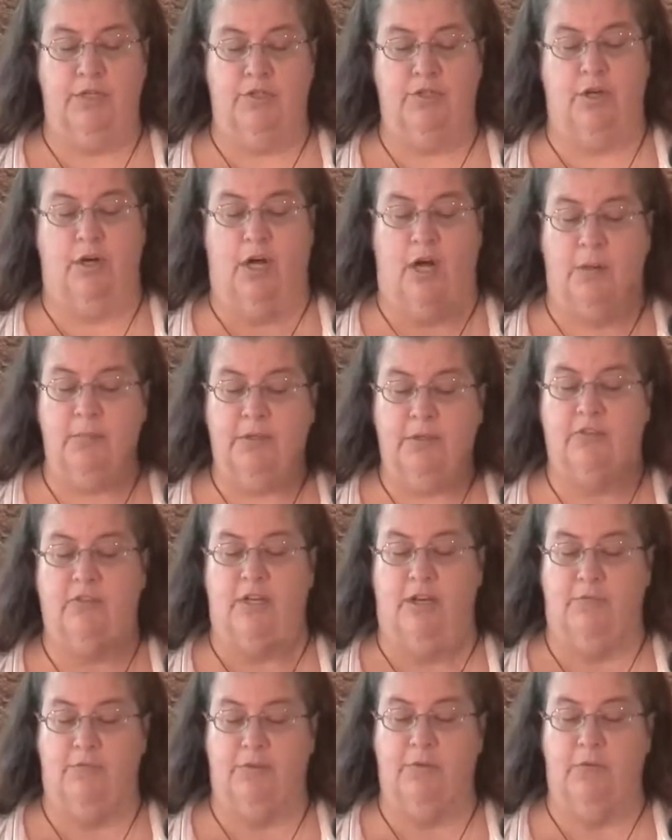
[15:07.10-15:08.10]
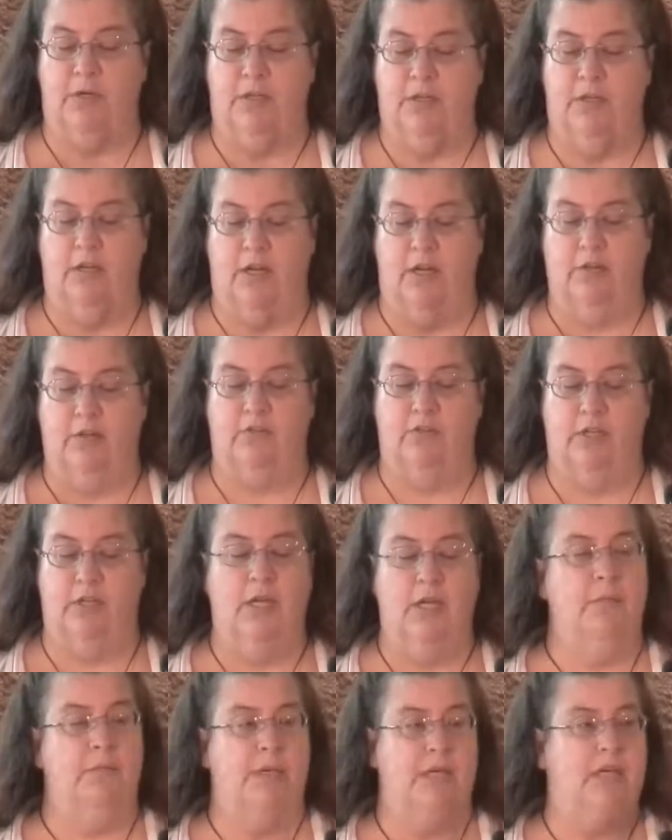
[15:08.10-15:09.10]
almost everyone knows
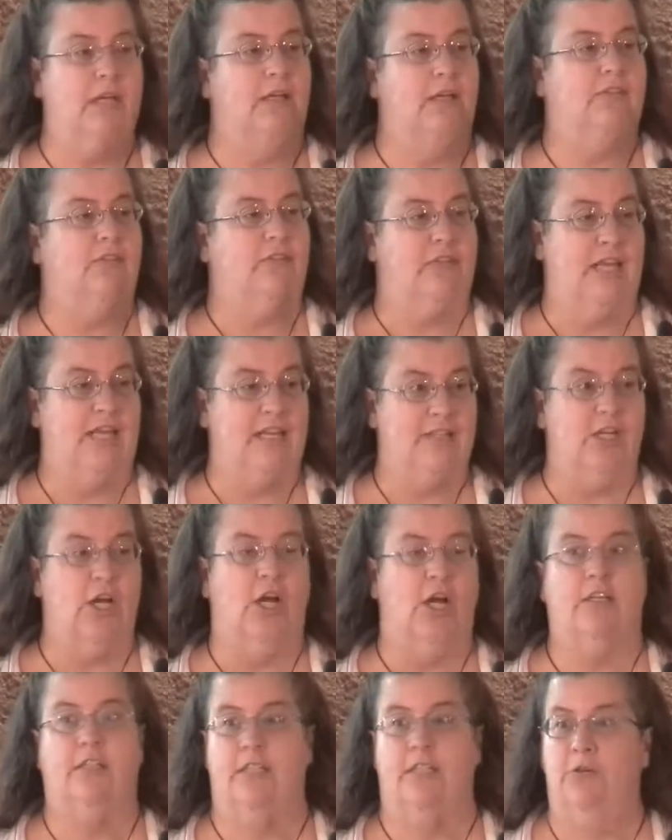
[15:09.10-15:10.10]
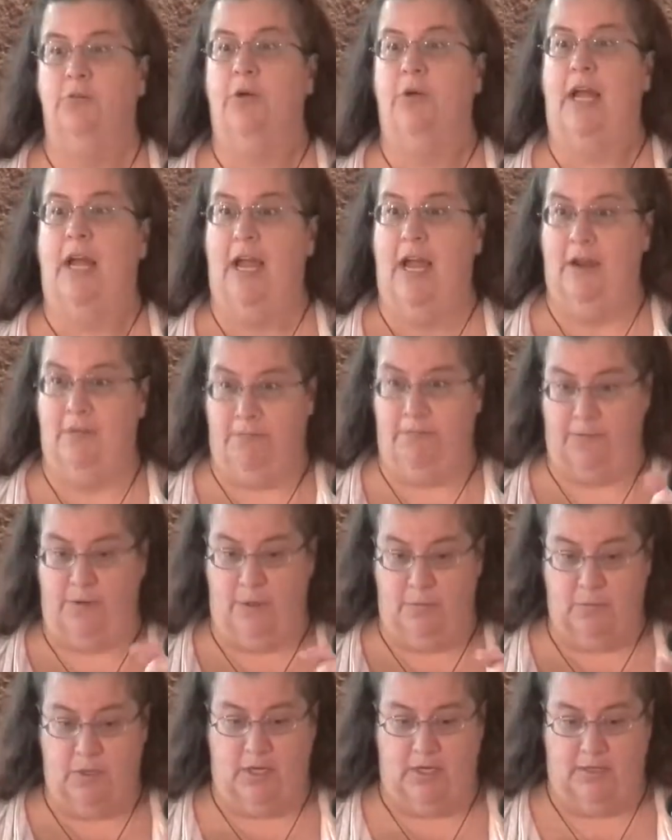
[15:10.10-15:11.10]
because they talk to
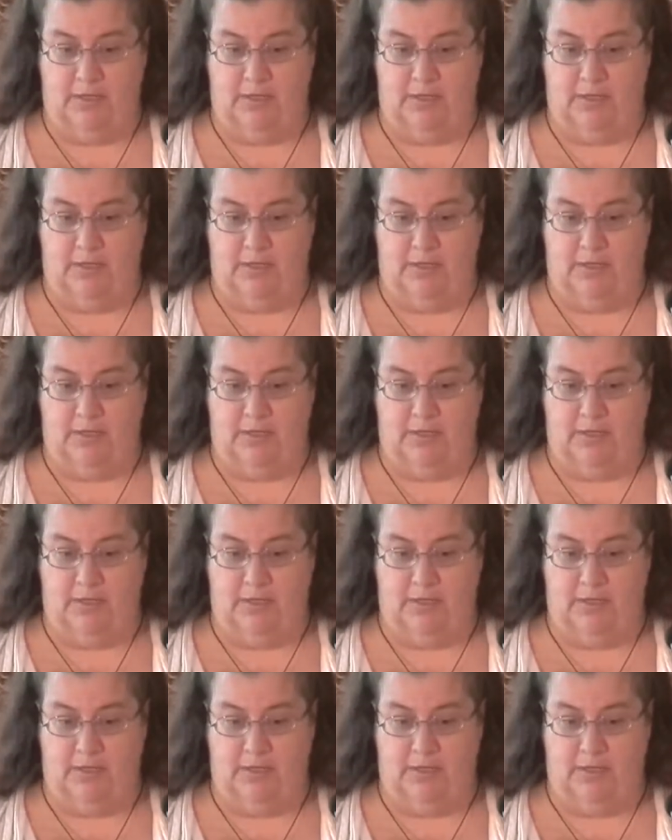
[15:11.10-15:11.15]
everyone.